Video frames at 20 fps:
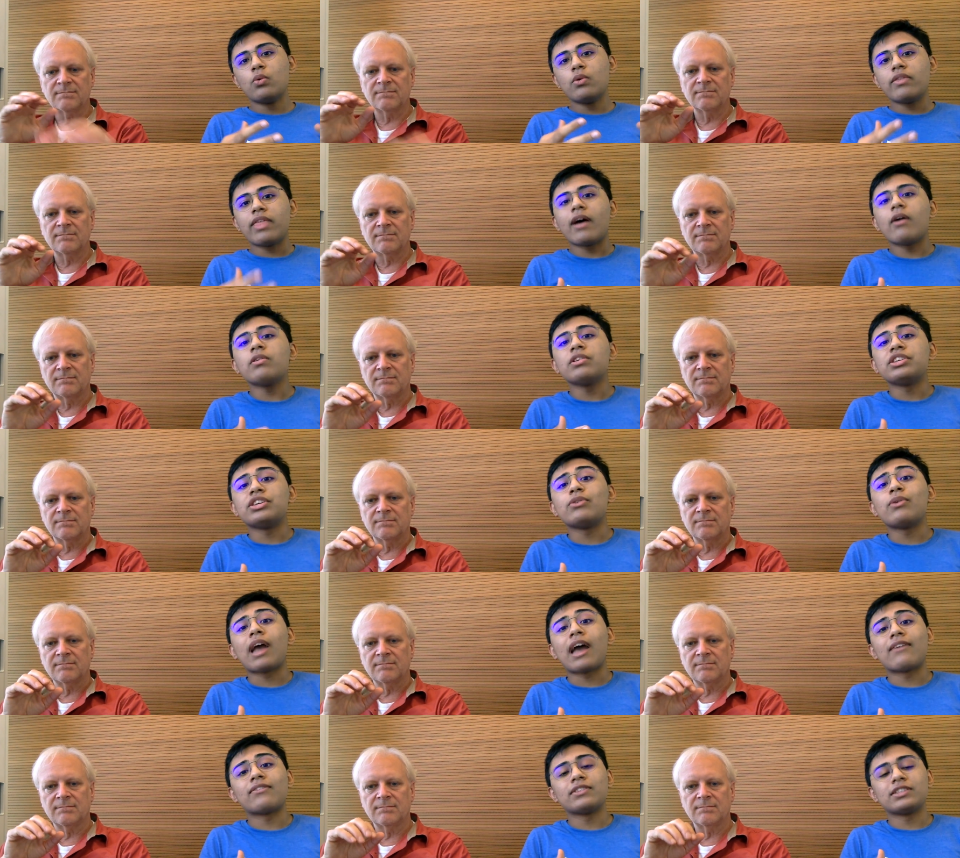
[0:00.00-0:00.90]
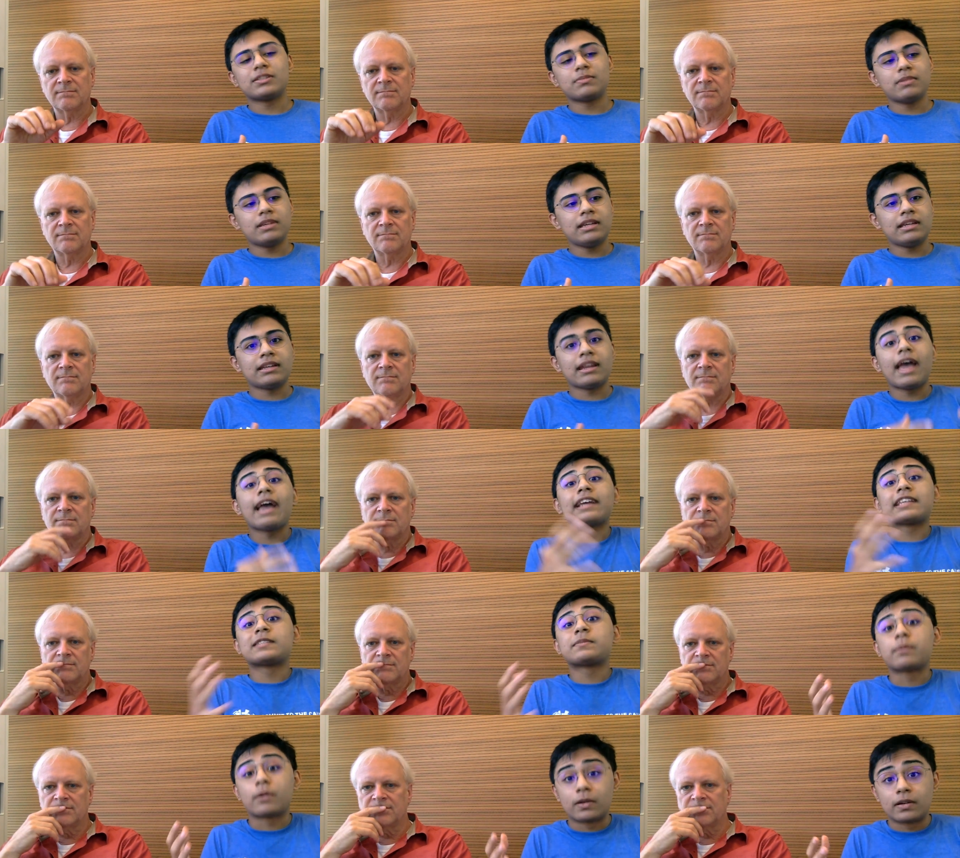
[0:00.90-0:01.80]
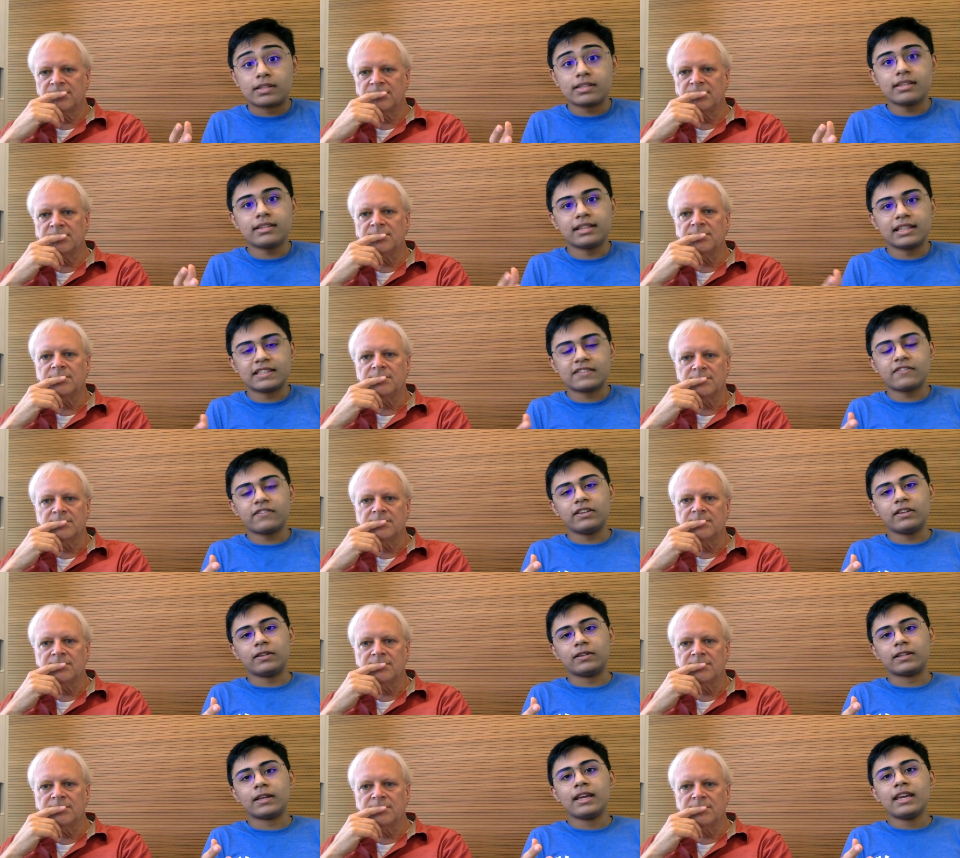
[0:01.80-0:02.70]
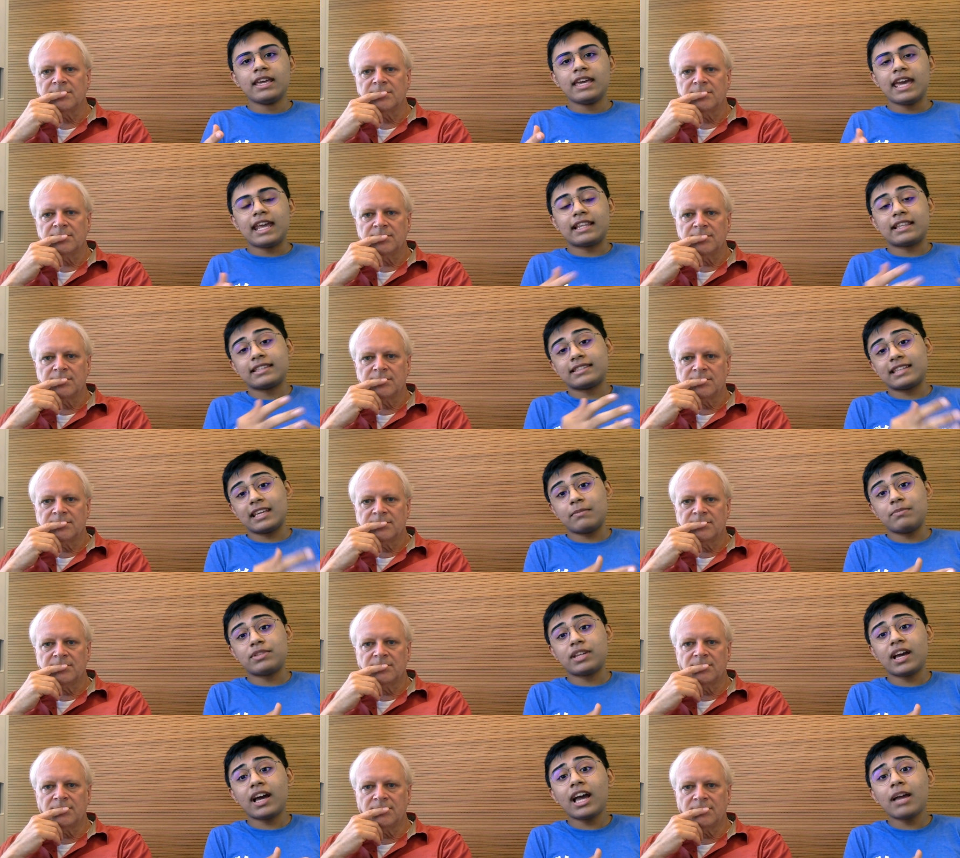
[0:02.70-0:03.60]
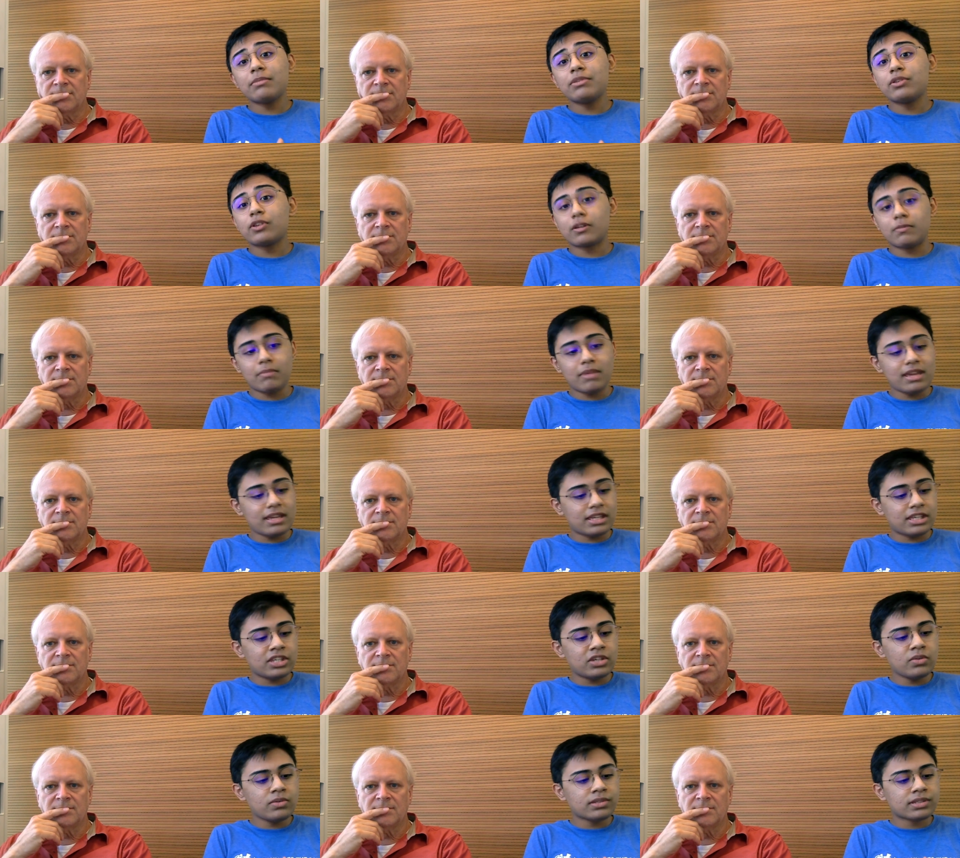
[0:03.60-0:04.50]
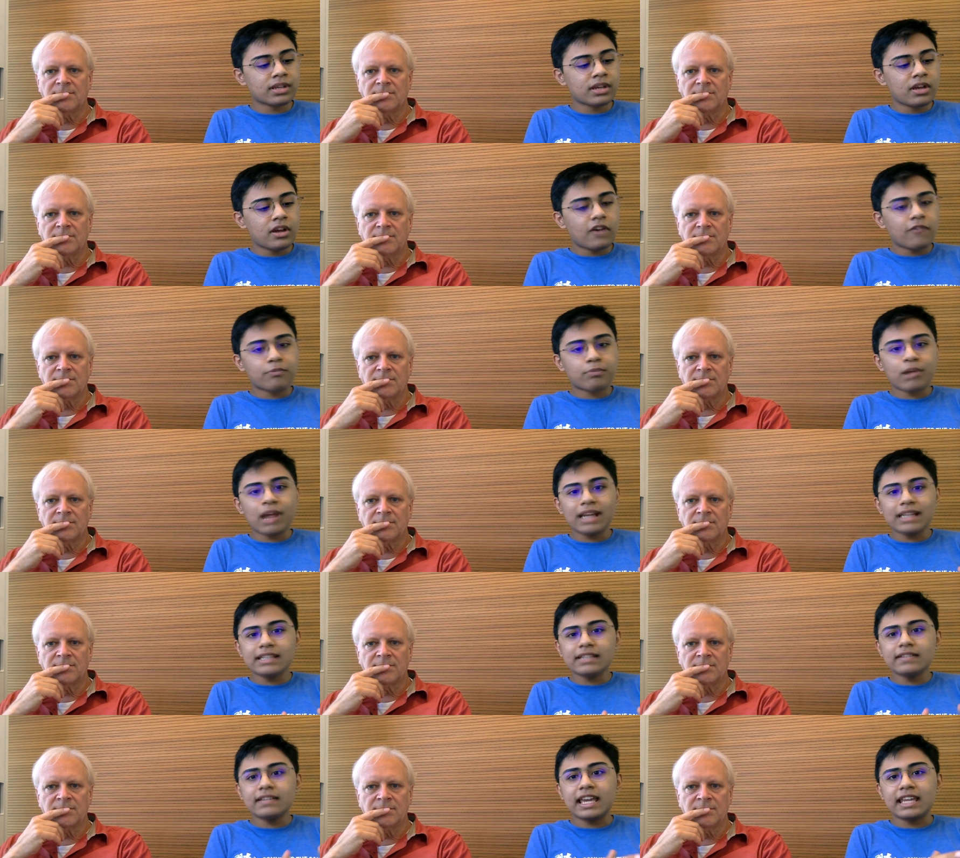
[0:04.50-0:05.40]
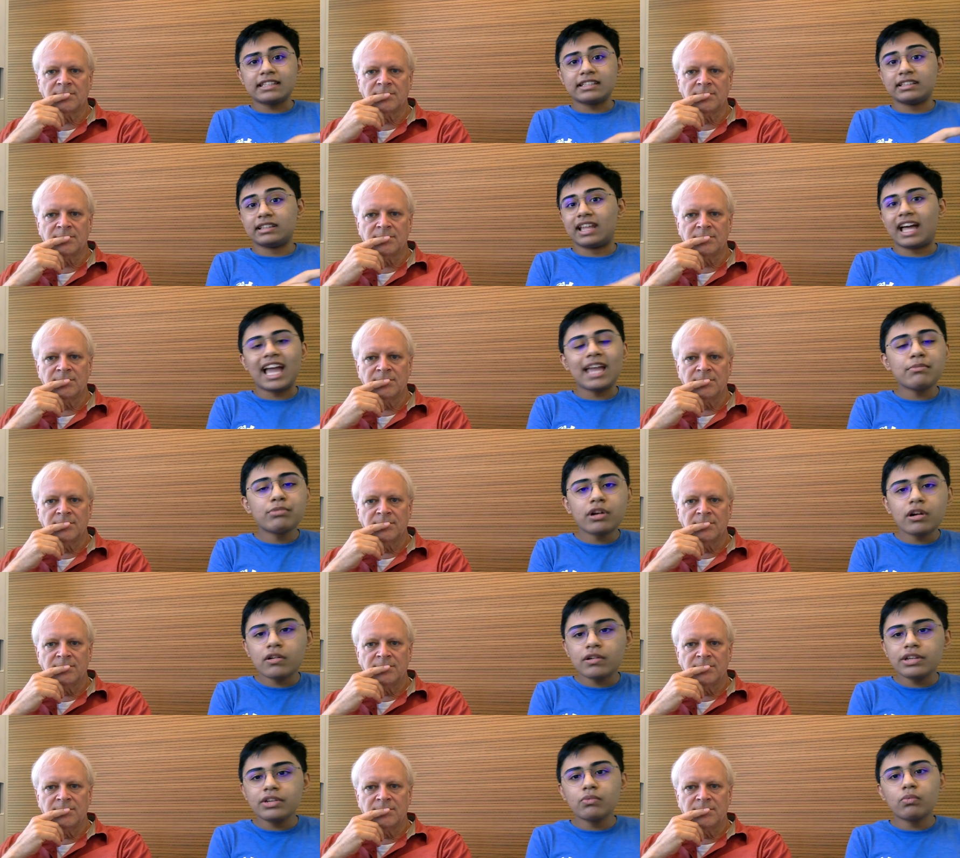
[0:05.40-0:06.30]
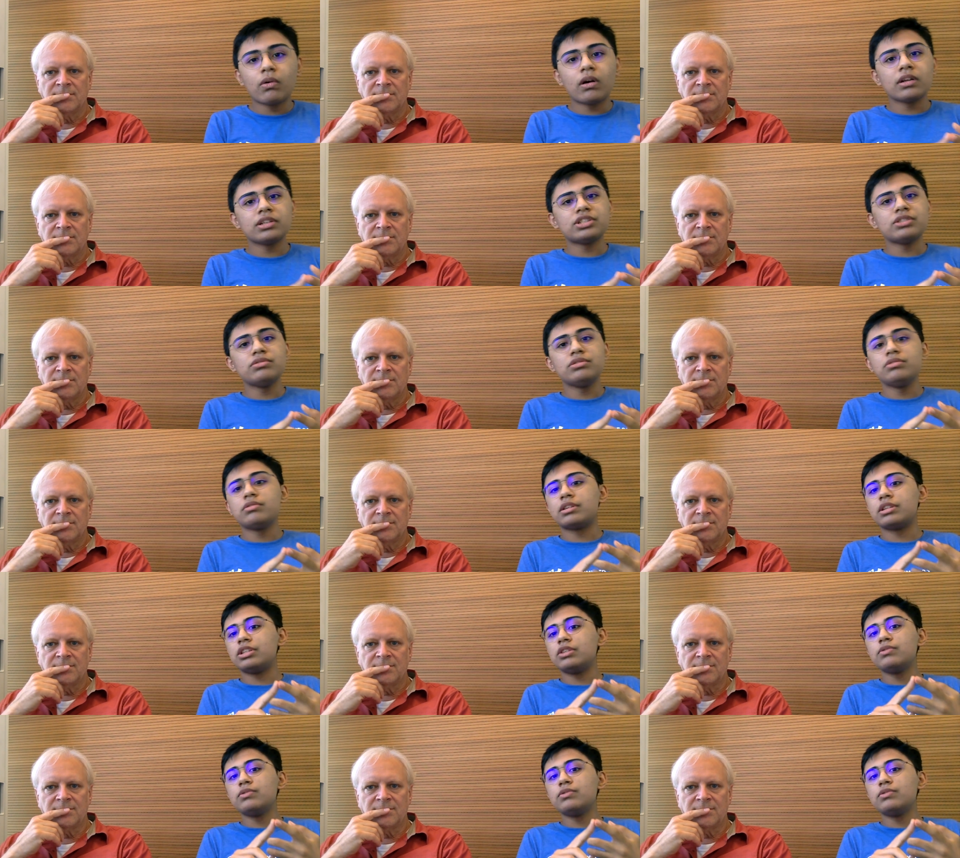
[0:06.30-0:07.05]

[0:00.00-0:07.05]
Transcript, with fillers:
Speaker 1: without you having to be an expert in this field. And at the same time, you can make use of practically any library you want to. You can